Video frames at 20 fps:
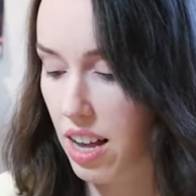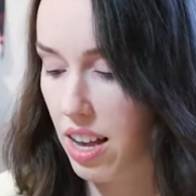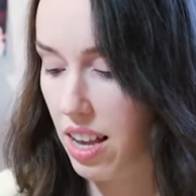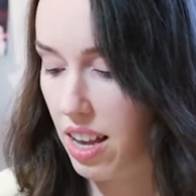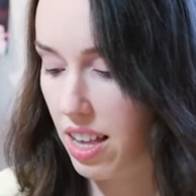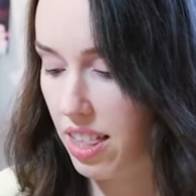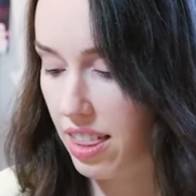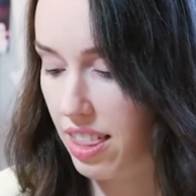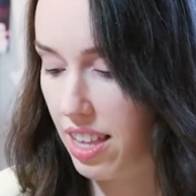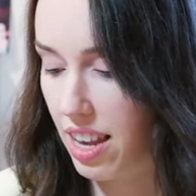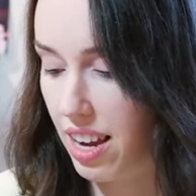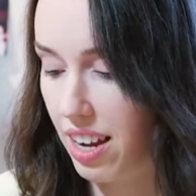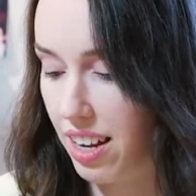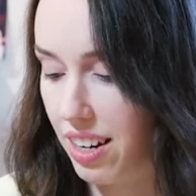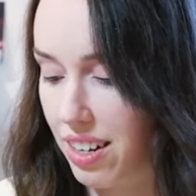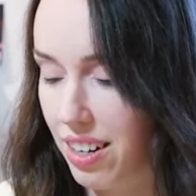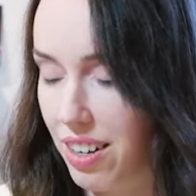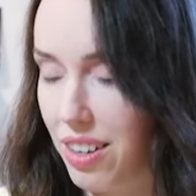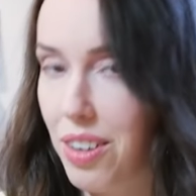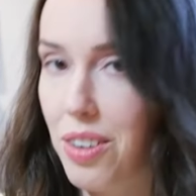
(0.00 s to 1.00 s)
And
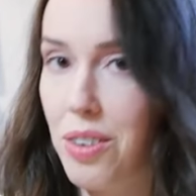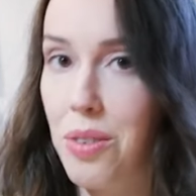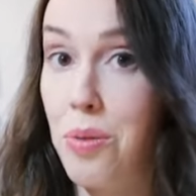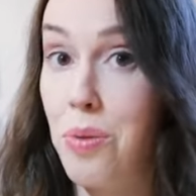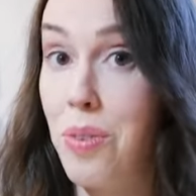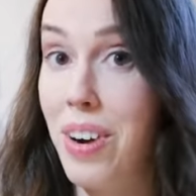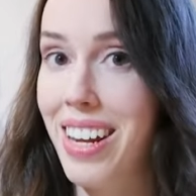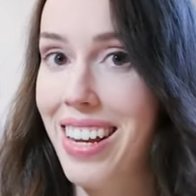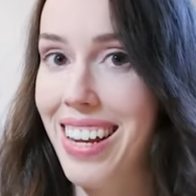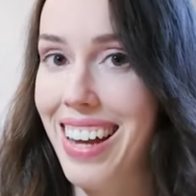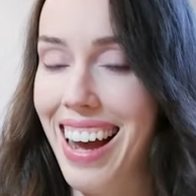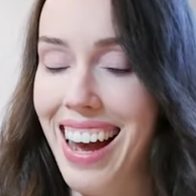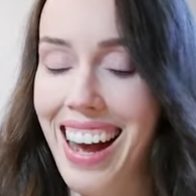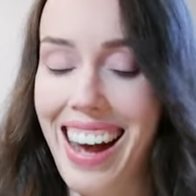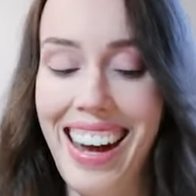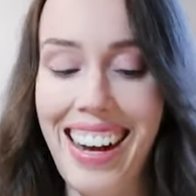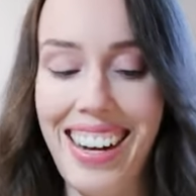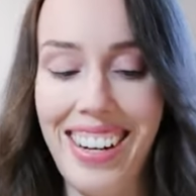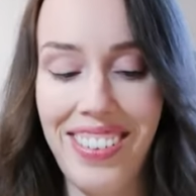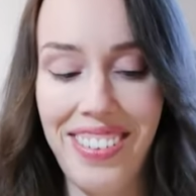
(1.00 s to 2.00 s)
then we
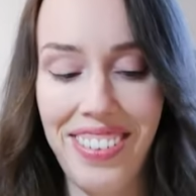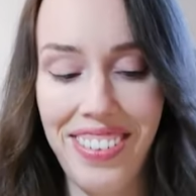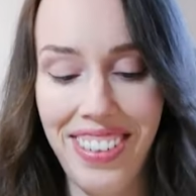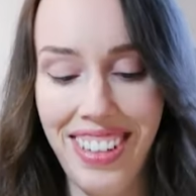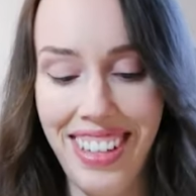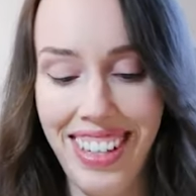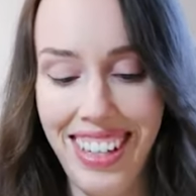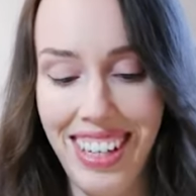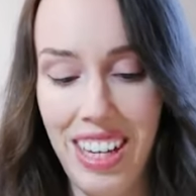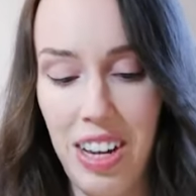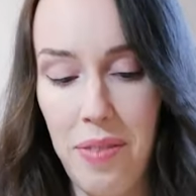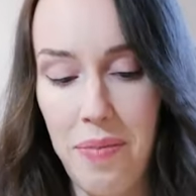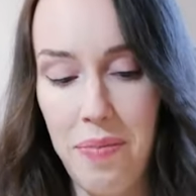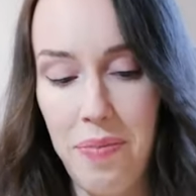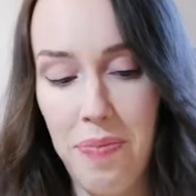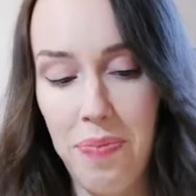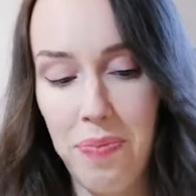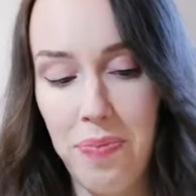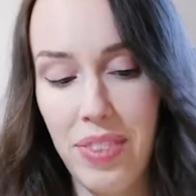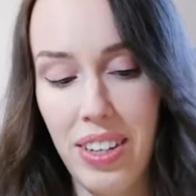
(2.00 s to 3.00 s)
have
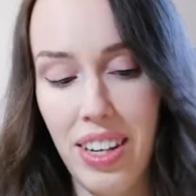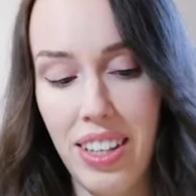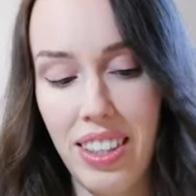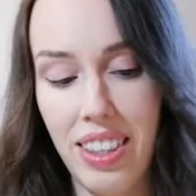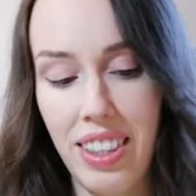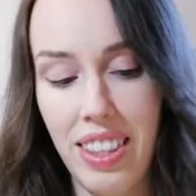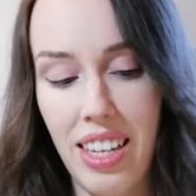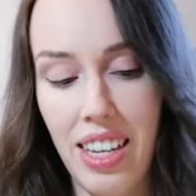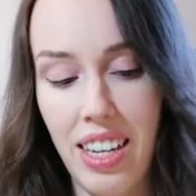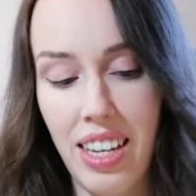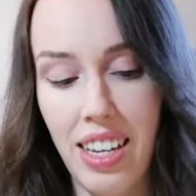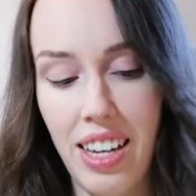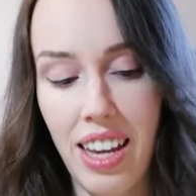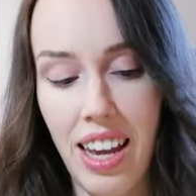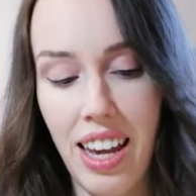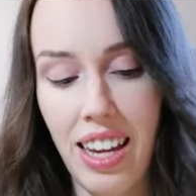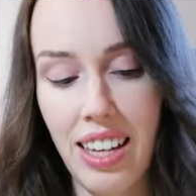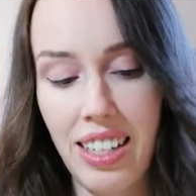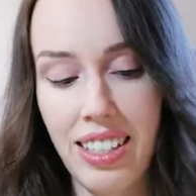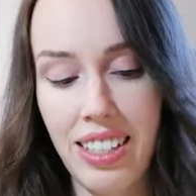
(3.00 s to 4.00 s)
the
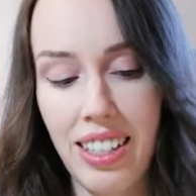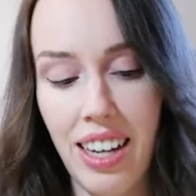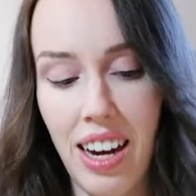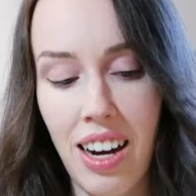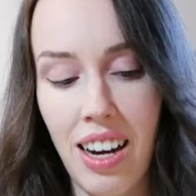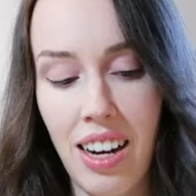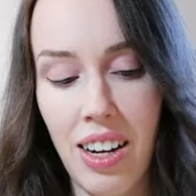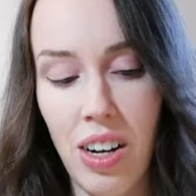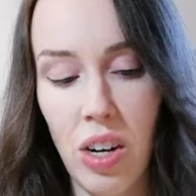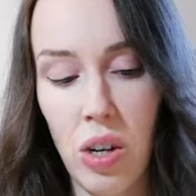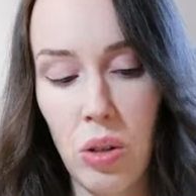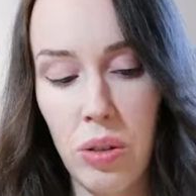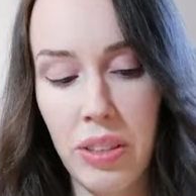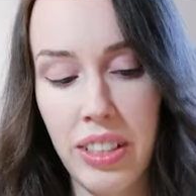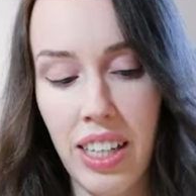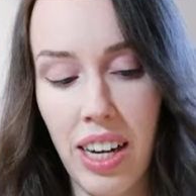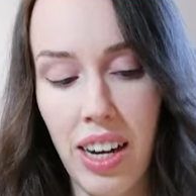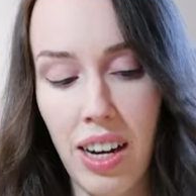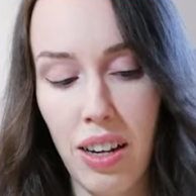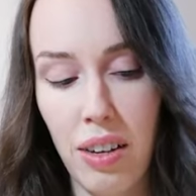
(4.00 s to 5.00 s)
SR Alt
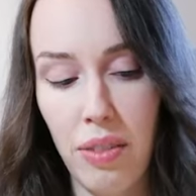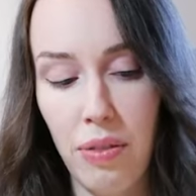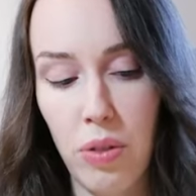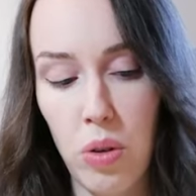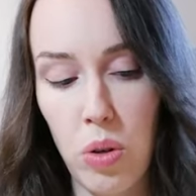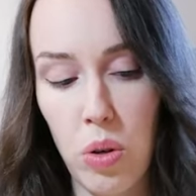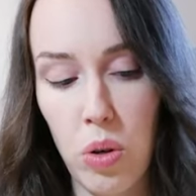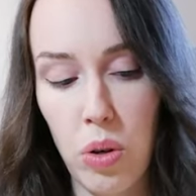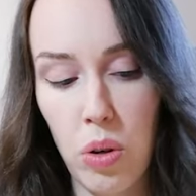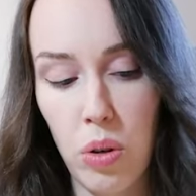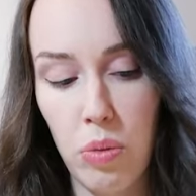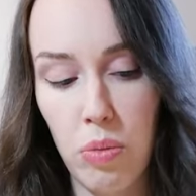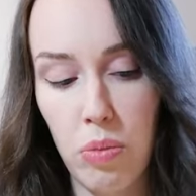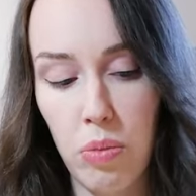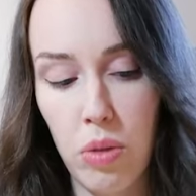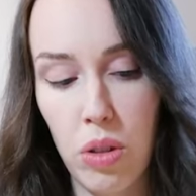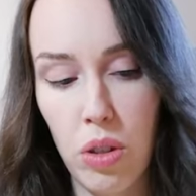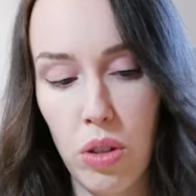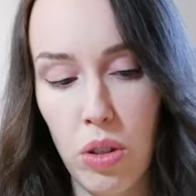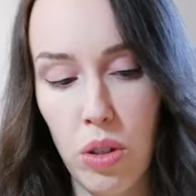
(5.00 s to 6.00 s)
Art for
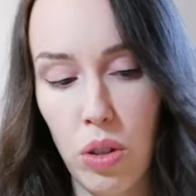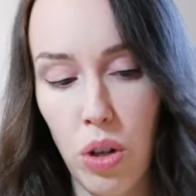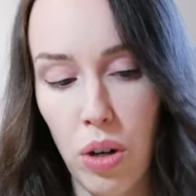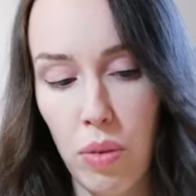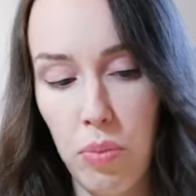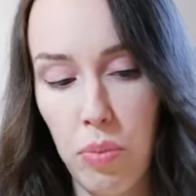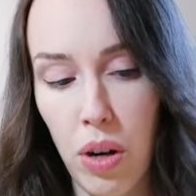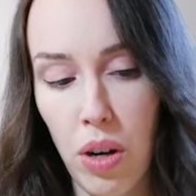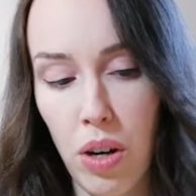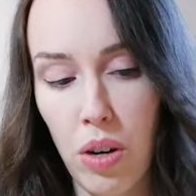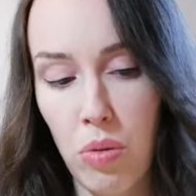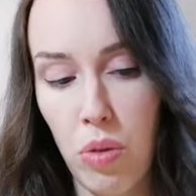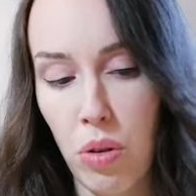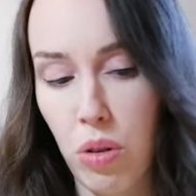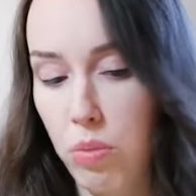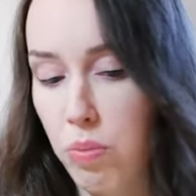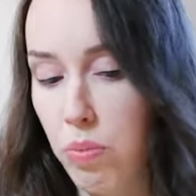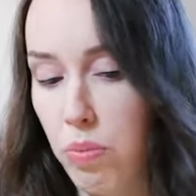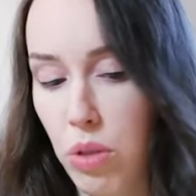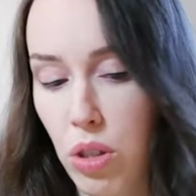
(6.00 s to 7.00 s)
Topo or
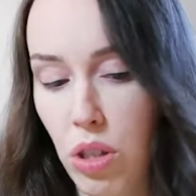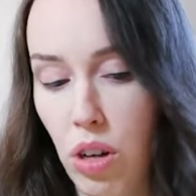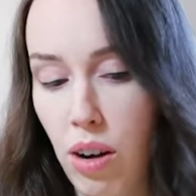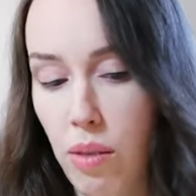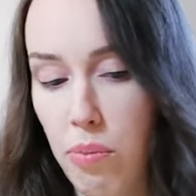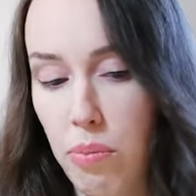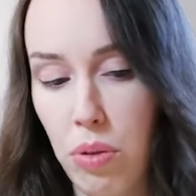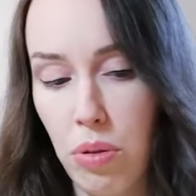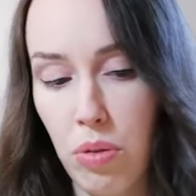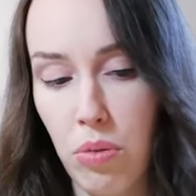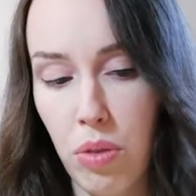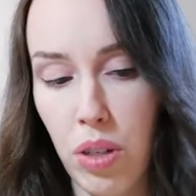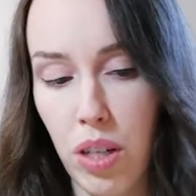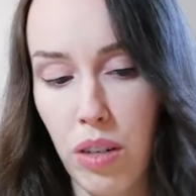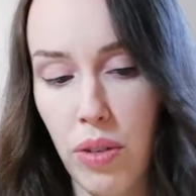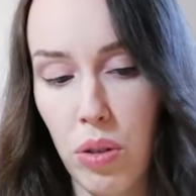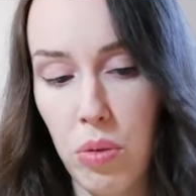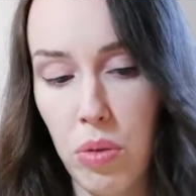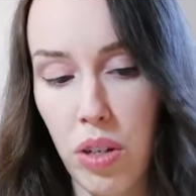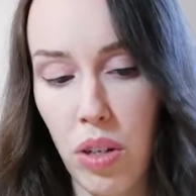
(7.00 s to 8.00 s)
Top,
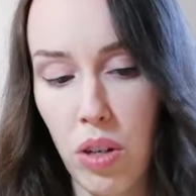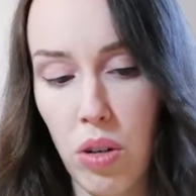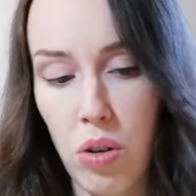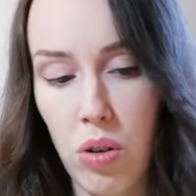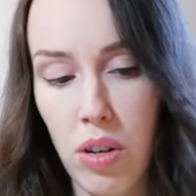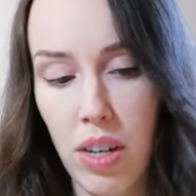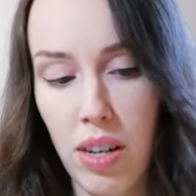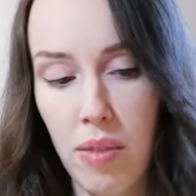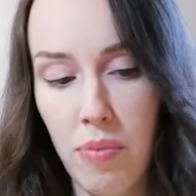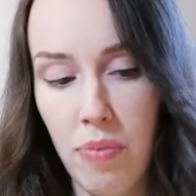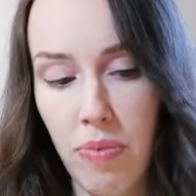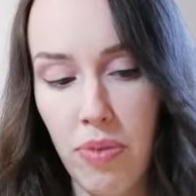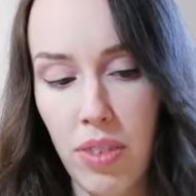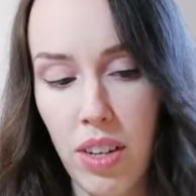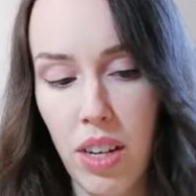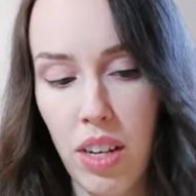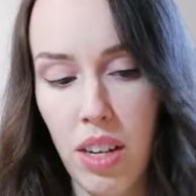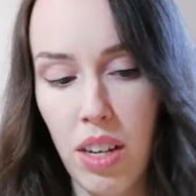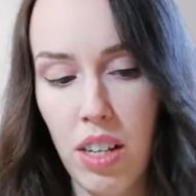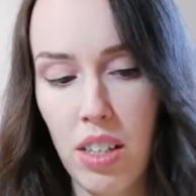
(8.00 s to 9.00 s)
whatever you want to call him.
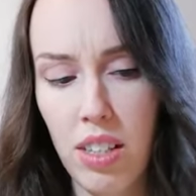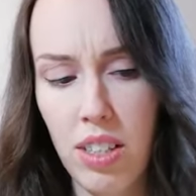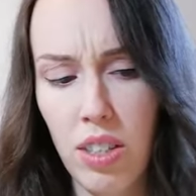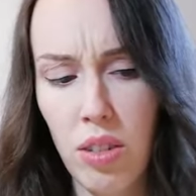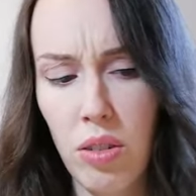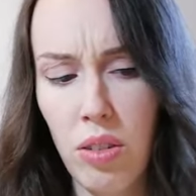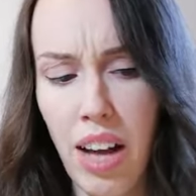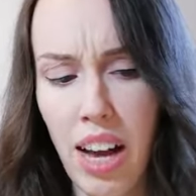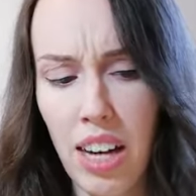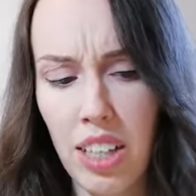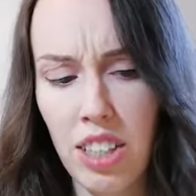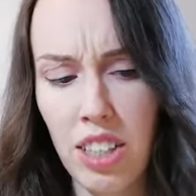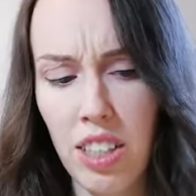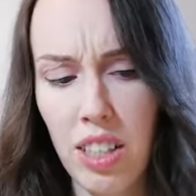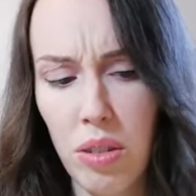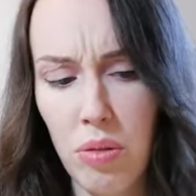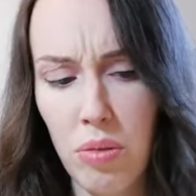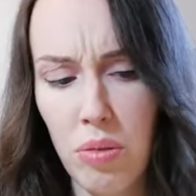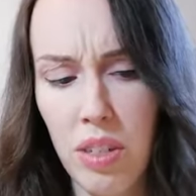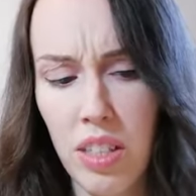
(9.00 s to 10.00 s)
Still actually
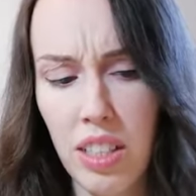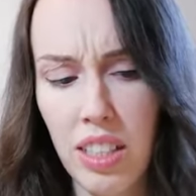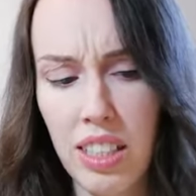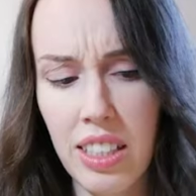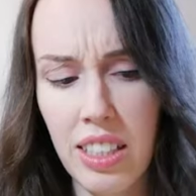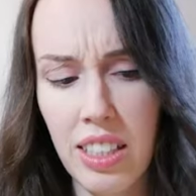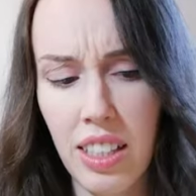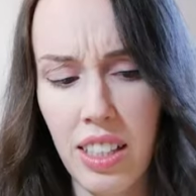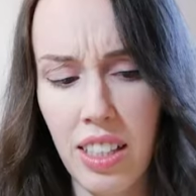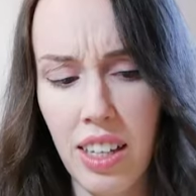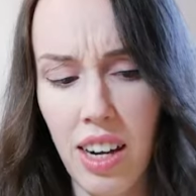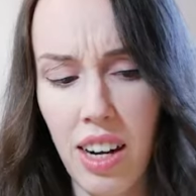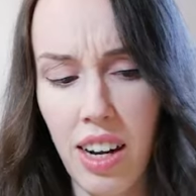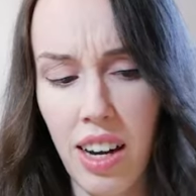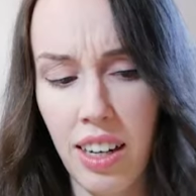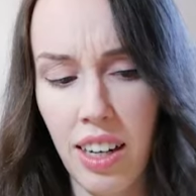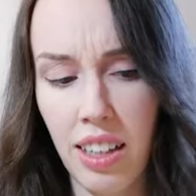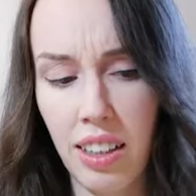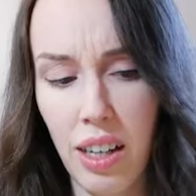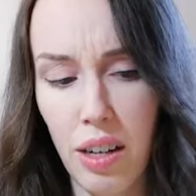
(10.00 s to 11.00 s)
a really sick
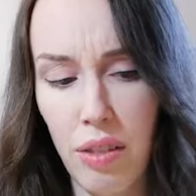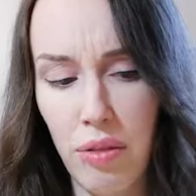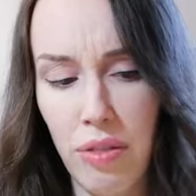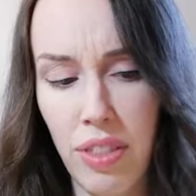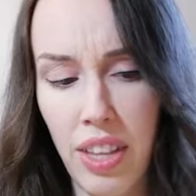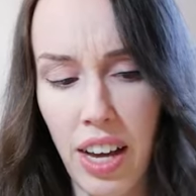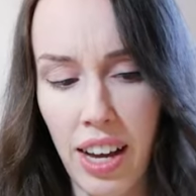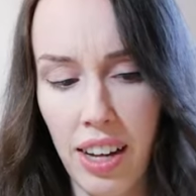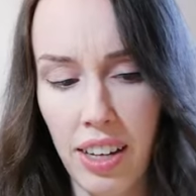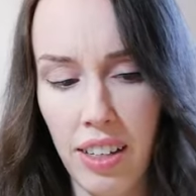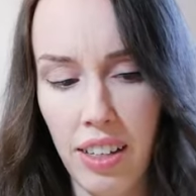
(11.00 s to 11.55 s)
card. I love that